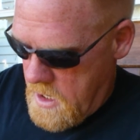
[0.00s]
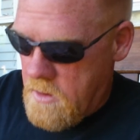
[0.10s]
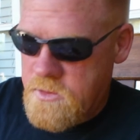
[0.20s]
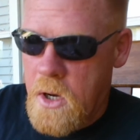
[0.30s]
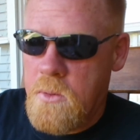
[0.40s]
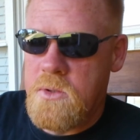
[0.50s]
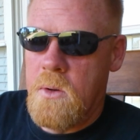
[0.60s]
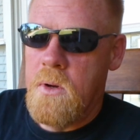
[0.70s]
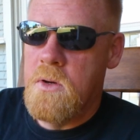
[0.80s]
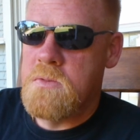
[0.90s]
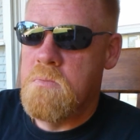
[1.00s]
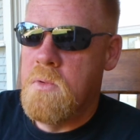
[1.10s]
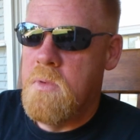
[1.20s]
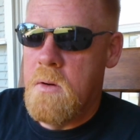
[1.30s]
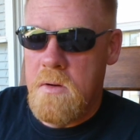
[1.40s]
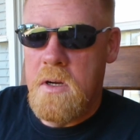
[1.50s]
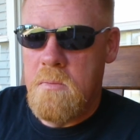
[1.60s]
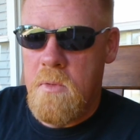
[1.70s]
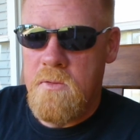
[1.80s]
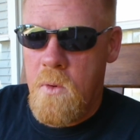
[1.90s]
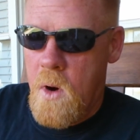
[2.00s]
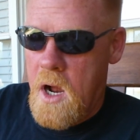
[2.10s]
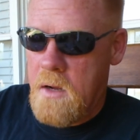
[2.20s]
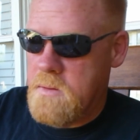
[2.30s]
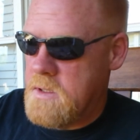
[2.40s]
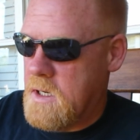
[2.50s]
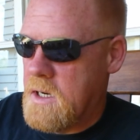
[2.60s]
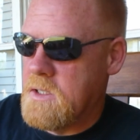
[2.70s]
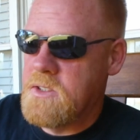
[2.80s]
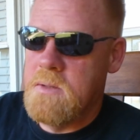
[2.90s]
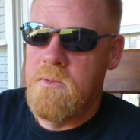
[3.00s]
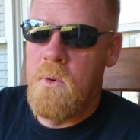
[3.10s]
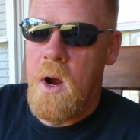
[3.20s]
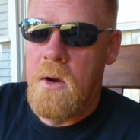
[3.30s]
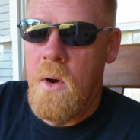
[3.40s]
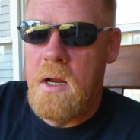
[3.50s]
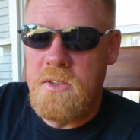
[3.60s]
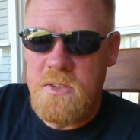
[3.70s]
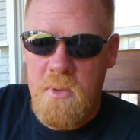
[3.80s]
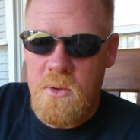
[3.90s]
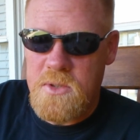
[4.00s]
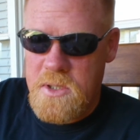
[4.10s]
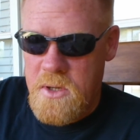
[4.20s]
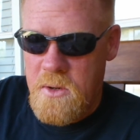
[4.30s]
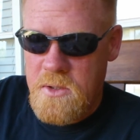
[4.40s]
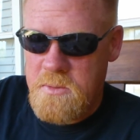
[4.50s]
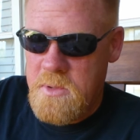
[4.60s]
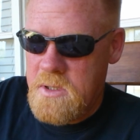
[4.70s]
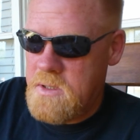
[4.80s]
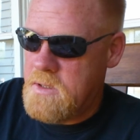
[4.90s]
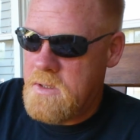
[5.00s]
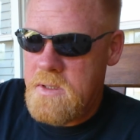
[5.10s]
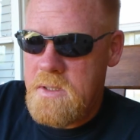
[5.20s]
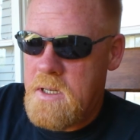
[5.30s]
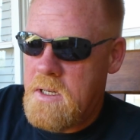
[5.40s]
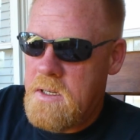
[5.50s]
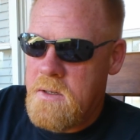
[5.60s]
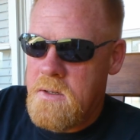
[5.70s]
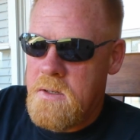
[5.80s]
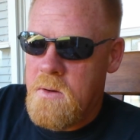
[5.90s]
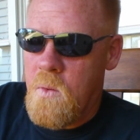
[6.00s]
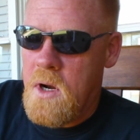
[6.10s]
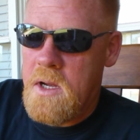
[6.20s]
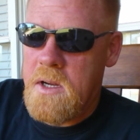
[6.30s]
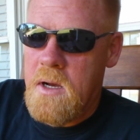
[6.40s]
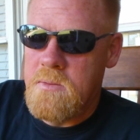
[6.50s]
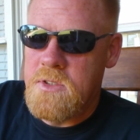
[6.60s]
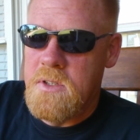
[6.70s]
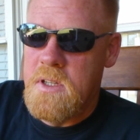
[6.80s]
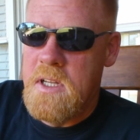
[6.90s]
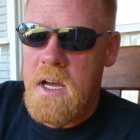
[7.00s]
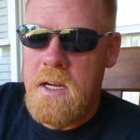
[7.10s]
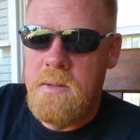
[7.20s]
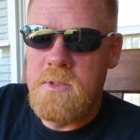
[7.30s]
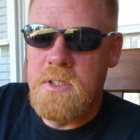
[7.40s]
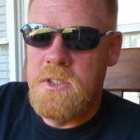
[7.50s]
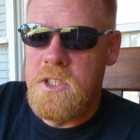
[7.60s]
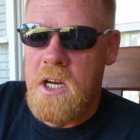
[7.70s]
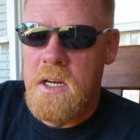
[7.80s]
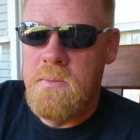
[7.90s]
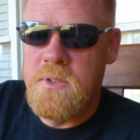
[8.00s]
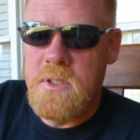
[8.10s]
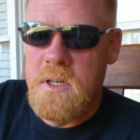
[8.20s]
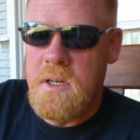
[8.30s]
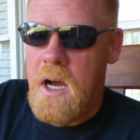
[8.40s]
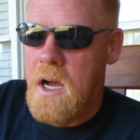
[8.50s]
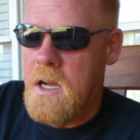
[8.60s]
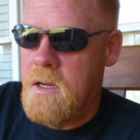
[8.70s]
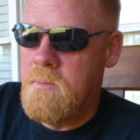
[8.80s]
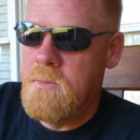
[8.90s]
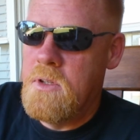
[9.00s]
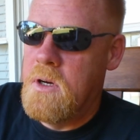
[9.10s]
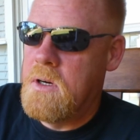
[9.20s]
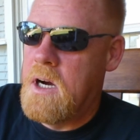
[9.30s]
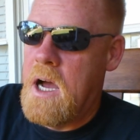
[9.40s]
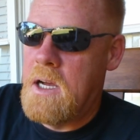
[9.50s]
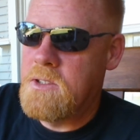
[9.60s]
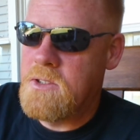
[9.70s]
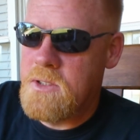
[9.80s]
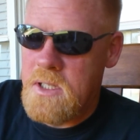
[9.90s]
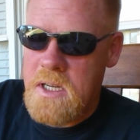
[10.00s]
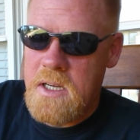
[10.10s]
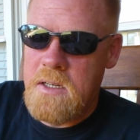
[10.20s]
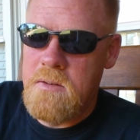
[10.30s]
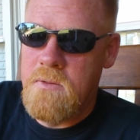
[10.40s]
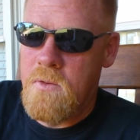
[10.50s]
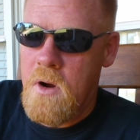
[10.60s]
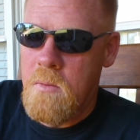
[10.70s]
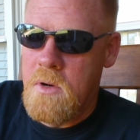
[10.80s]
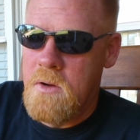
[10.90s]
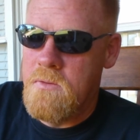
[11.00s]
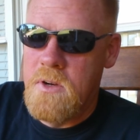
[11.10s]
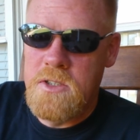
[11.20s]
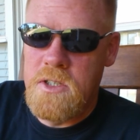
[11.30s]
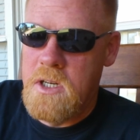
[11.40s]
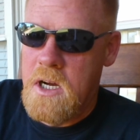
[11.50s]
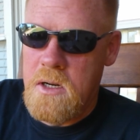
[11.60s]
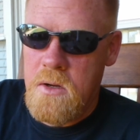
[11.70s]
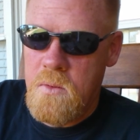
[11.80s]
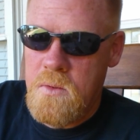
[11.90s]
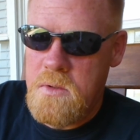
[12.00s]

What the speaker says: I've toked on those before. Like I said before, I know how to smoke cigars, but when it comes to the names and shapes, I am the last thing from an aficionado.